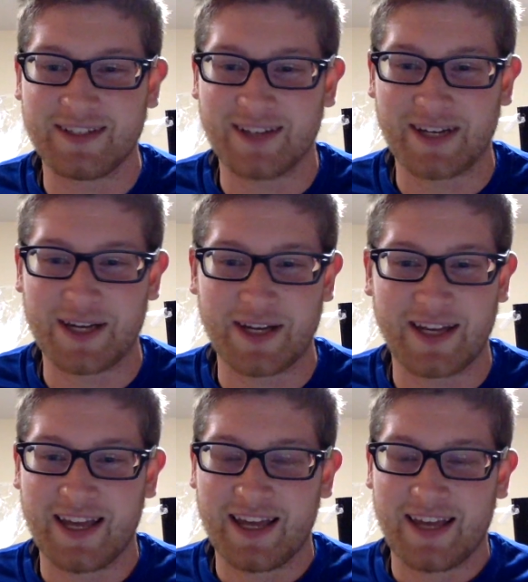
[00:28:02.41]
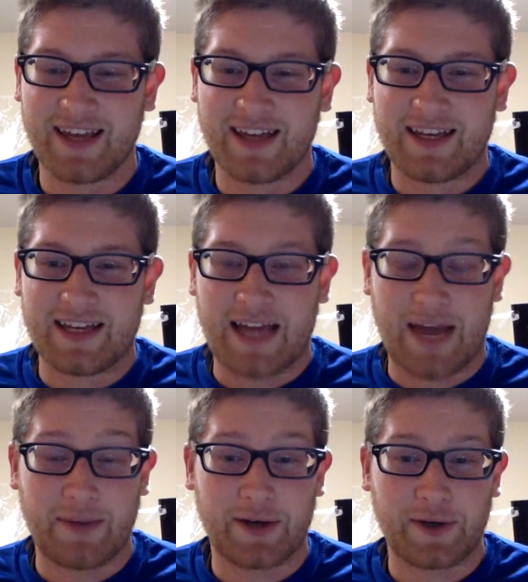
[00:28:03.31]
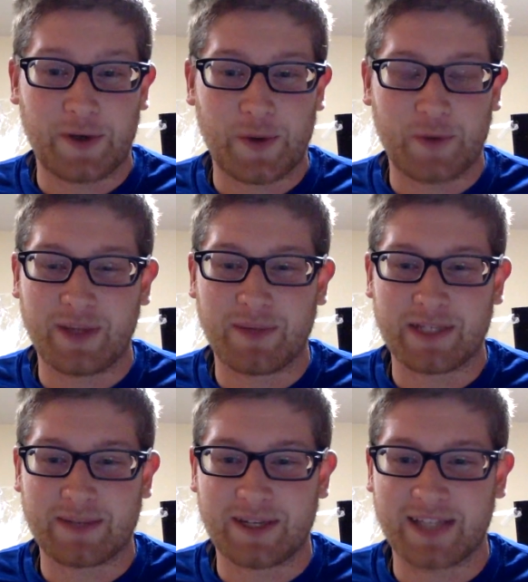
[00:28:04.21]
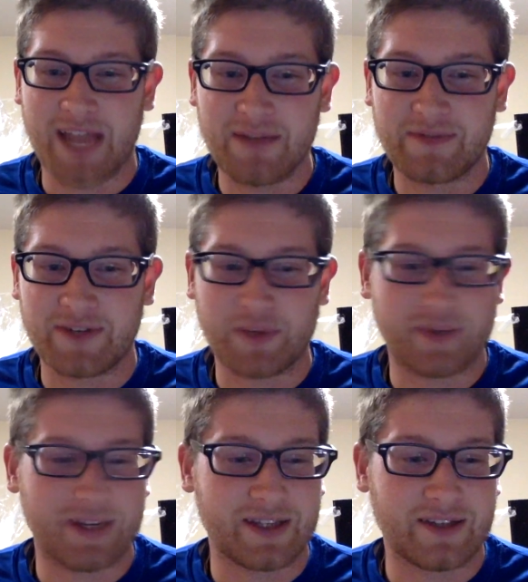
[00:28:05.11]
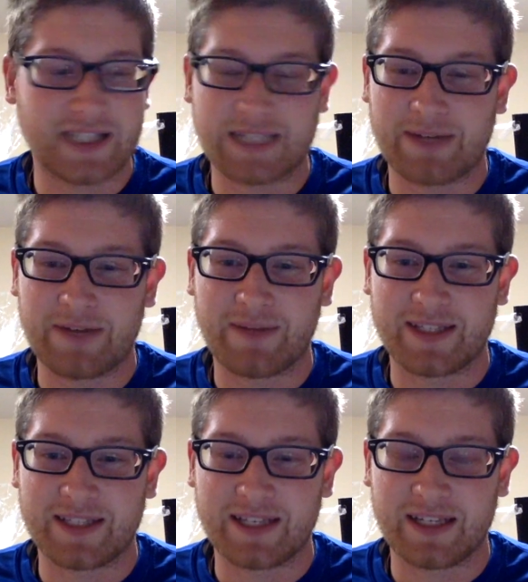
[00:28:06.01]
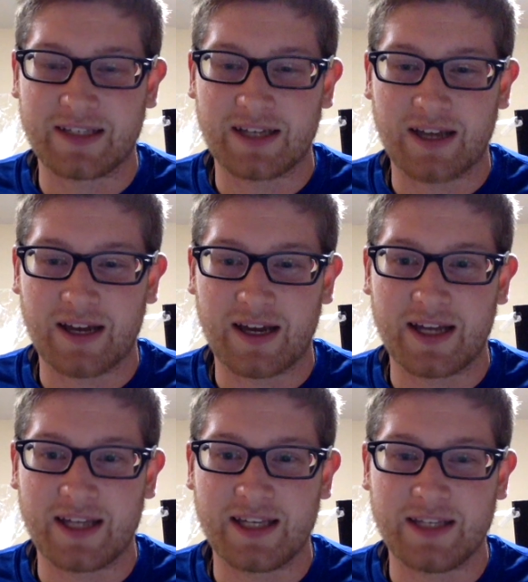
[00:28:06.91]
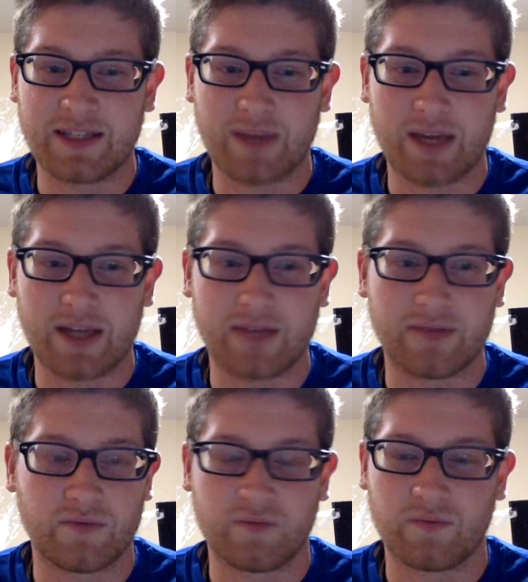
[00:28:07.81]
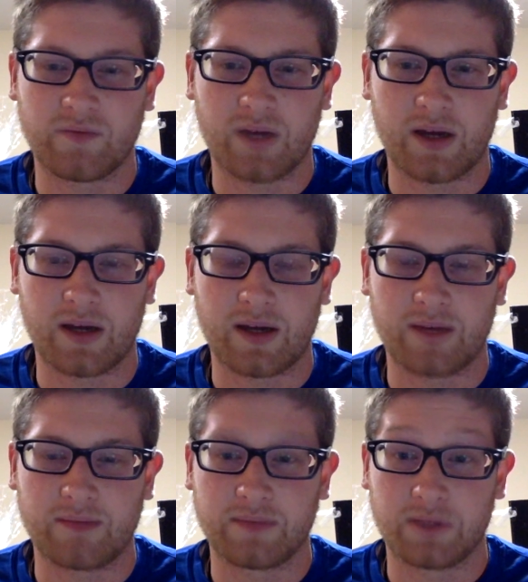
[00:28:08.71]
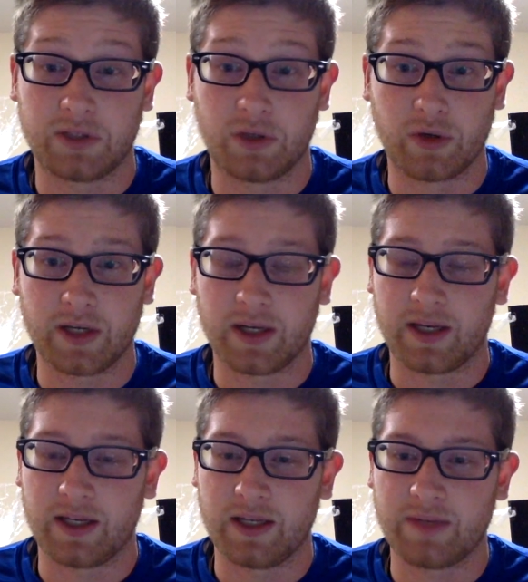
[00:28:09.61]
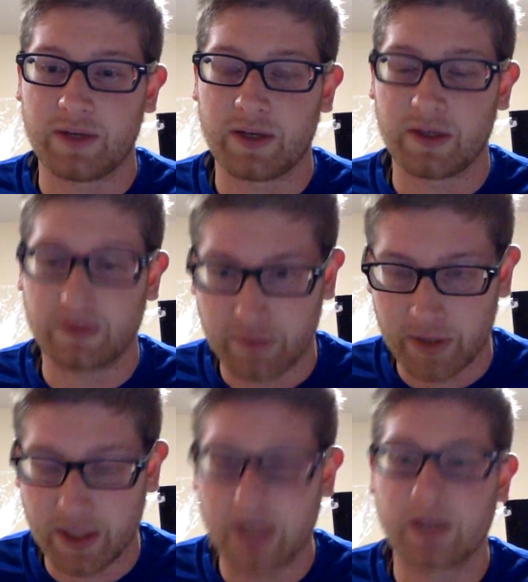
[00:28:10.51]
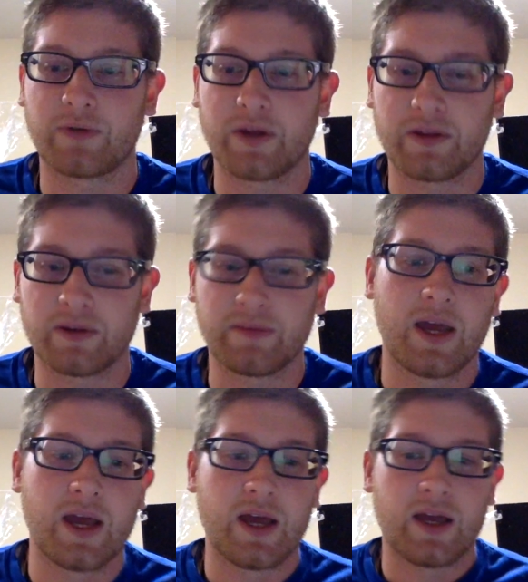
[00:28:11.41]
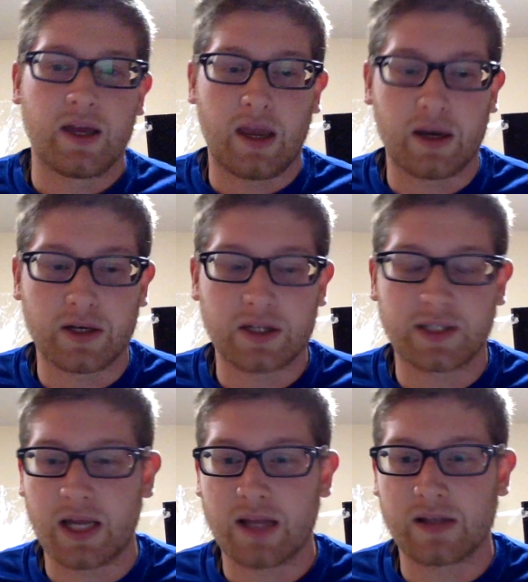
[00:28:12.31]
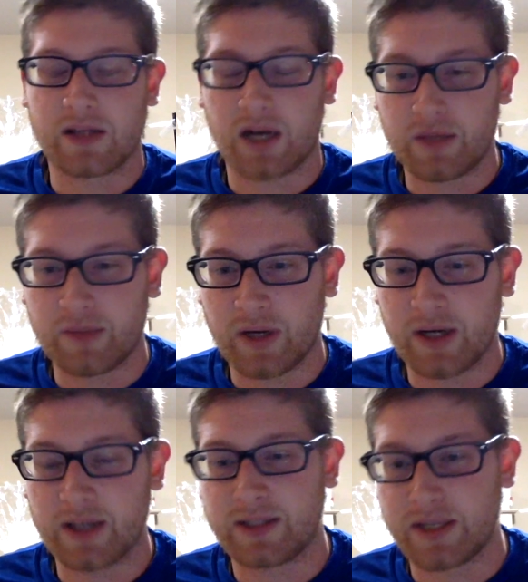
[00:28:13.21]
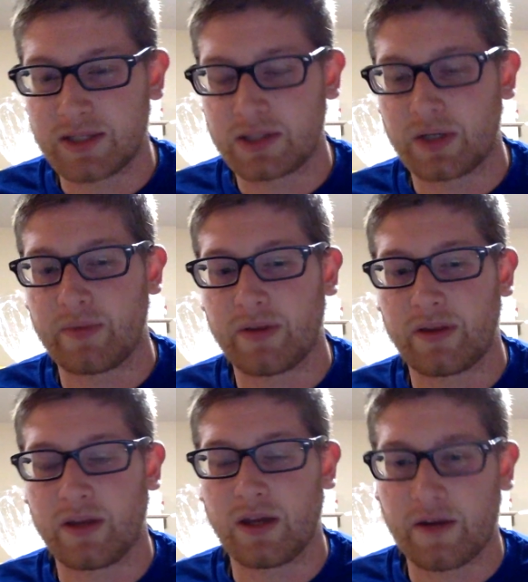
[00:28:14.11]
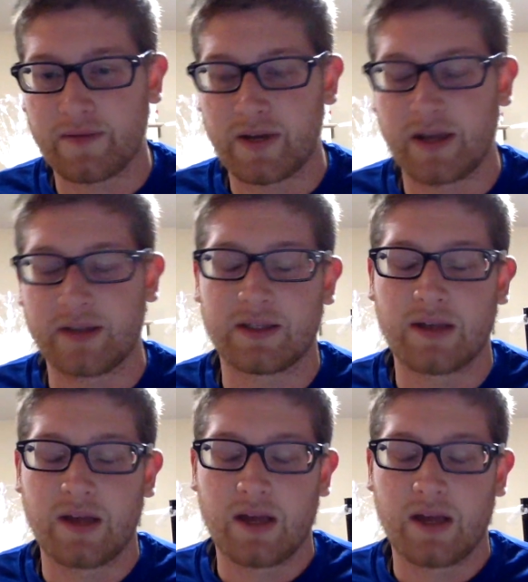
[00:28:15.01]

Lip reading: I don't know really much about his game film, but the last time I've been seeing, he's been doing good. He's been getting in rhythm. He understands Harbaugh's system with the offense.